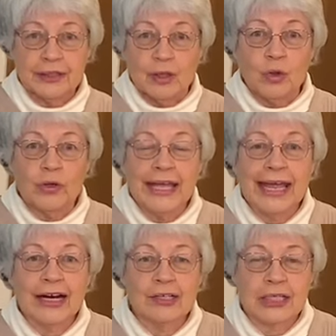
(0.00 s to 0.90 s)
who
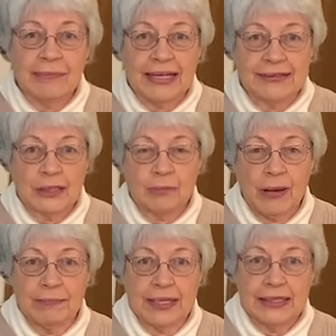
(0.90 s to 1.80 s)
cares about this
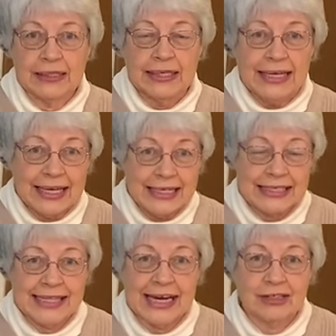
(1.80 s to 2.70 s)
puppy and is
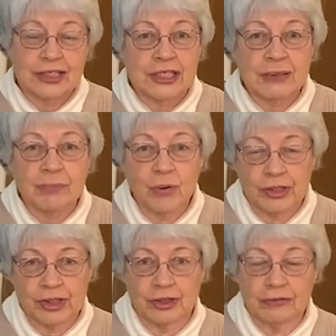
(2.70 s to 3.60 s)
there to support you.